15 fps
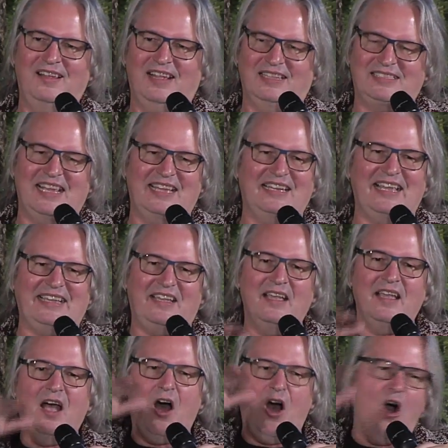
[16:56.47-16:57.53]
It's not like
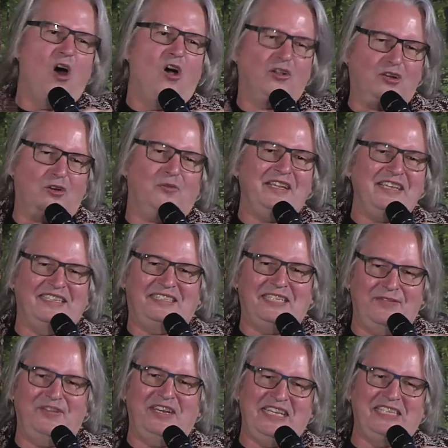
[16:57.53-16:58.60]
all
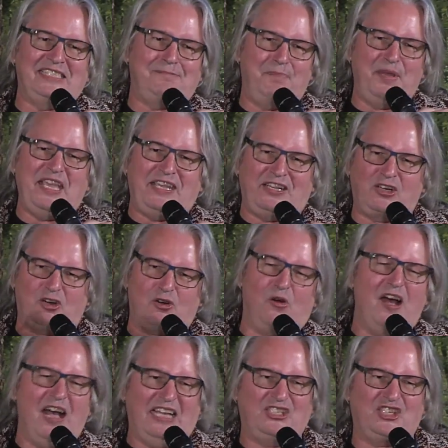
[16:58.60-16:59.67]
creativity is being
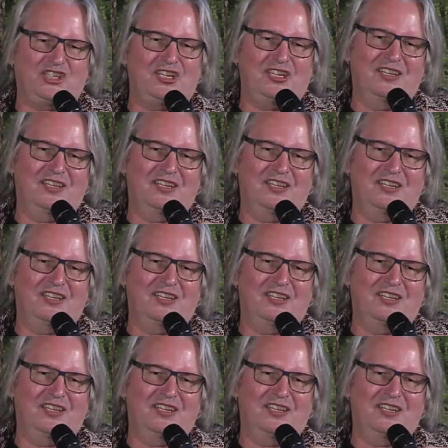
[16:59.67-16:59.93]
crushed